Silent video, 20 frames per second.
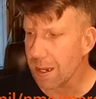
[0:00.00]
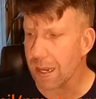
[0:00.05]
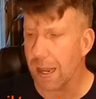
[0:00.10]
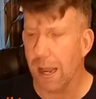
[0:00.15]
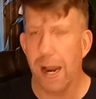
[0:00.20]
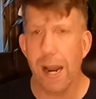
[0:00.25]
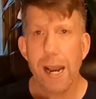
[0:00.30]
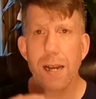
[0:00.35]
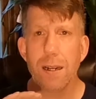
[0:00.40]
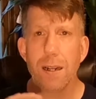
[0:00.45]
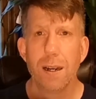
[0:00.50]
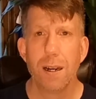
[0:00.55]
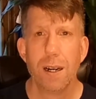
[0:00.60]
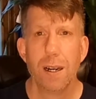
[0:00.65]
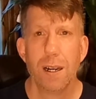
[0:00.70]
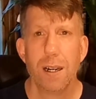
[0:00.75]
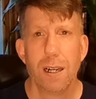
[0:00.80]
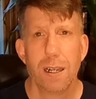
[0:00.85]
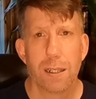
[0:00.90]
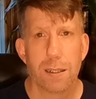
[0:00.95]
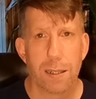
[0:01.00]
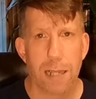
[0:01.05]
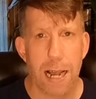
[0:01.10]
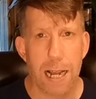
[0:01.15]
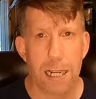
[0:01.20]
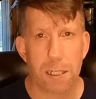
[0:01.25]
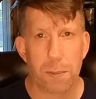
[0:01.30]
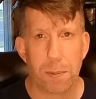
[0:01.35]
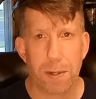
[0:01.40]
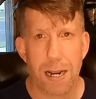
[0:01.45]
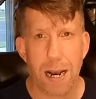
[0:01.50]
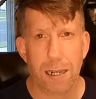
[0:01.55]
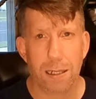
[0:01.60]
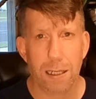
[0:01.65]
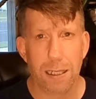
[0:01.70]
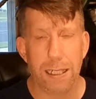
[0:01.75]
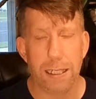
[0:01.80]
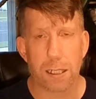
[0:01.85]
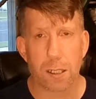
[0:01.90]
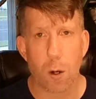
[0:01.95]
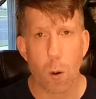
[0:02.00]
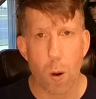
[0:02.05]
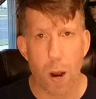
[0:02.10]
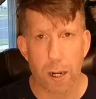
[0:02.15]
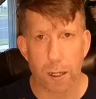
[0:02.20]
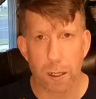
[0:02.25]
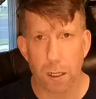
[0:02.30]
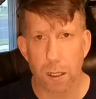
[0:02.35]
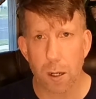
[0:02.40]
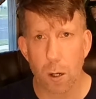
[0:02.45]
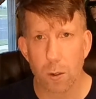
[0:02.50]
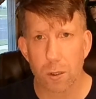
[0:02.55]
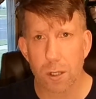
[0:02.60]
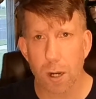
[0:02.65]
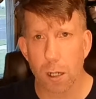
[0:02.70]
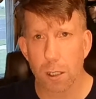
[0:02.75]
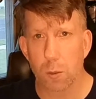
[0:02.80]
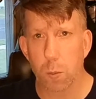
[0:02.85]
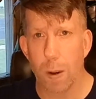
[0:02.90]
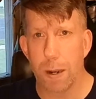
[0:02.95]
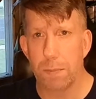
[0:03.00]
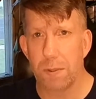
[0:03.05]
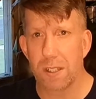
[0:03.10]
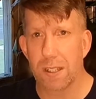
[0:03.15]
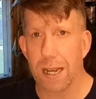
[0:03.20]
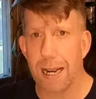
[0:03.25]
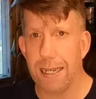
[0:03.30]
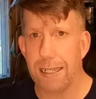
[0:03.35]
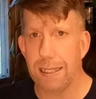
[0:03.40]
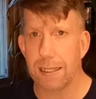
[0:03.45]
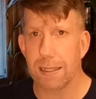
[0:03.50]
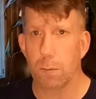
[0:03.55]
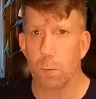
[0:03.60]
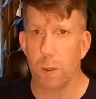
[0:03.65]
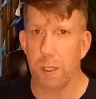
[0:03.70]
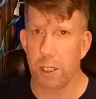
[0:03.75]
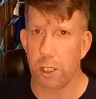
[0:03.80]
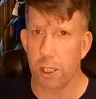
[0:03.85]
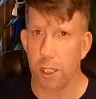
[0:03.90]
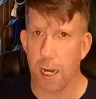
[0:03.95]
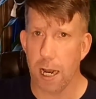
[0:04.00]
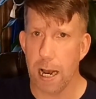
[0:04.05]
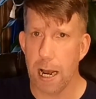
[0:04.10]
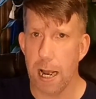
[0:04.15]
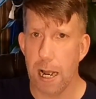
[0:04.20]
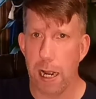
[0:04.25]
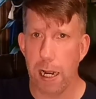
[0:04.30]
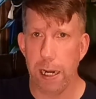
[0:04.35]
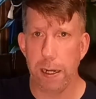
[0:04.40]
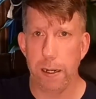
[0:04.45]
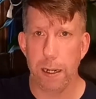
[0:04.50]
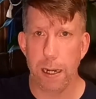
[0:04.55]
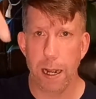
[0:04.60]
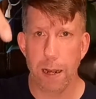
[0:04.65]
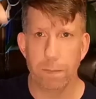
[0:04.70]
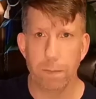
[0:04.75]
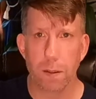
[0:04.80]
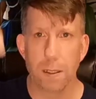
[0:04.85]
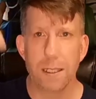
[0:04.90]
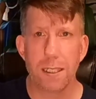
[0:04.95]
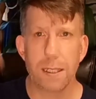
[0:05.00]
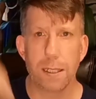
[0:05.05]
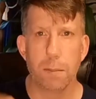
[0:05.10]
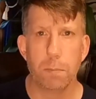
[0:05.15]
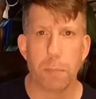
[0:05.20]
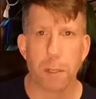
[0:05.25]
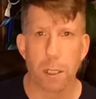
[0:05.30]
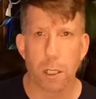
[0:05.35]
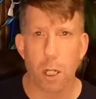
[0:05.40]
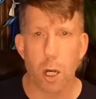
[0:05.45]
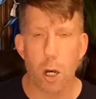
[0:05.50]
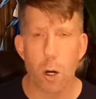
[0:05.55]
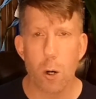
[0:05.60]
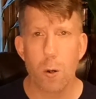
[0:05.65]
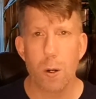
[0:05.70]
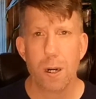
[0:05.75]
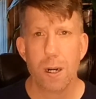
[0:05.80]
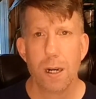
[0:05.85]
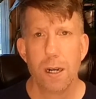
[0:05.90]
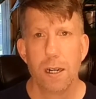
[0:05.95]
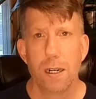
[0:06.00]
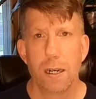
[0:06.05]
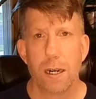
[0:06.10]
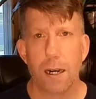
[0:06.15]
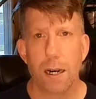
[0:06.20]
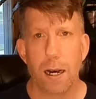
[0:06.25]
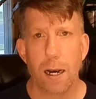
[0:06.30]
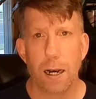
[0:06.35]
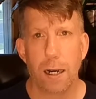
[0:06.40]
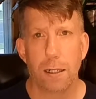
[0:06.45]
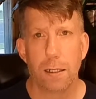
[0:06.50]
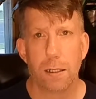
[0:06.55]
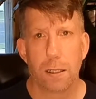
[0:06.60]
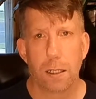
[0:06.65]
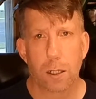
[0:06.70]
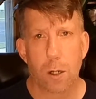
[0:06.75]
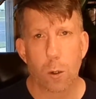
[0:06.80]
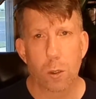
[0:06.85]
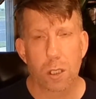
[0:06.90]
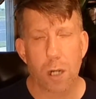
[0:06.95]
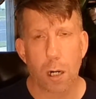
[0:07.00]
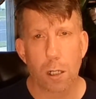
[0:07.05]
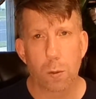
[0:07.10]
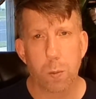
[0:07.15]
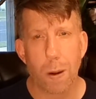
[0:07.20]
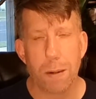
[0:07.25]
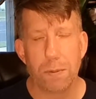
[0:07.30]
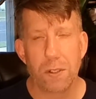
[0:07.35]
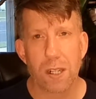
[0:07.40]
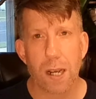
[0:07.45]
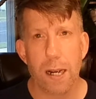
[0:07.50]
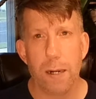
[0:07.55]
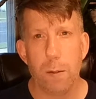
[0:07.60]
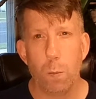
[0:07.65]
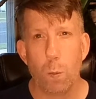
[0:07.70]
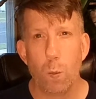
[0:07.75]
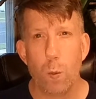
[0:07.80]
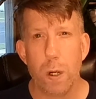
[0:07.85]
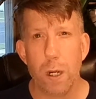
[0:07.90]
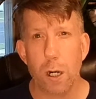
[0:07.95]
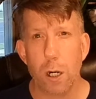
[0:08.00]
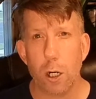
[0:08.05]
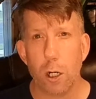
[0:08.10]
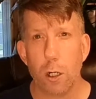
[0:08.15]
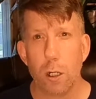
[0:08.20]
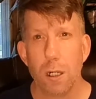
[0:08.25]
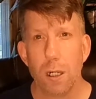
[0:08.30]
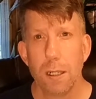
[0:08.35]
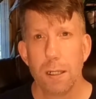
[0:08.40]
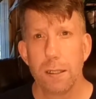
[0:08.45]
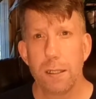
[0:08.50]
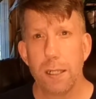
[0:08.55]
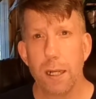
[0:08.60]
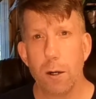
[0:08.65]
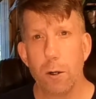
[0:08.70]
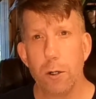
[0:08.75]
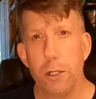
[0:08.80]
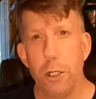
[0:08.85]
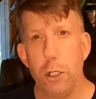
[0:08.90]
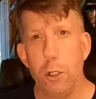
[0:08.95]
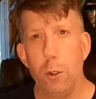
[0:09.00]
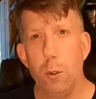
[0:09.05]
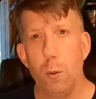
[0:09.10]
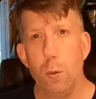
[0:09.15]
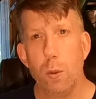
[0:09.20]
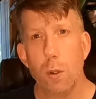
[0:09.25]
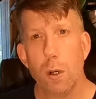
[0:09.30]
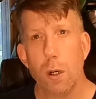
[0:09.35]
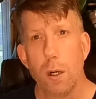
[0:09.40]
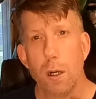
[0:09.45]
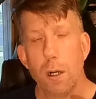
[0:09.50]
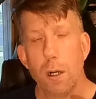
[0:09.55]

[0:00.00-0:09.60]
And last but not least, go onto the Coast Guard's website, which I have listed below. The Coast Guard's website will tell you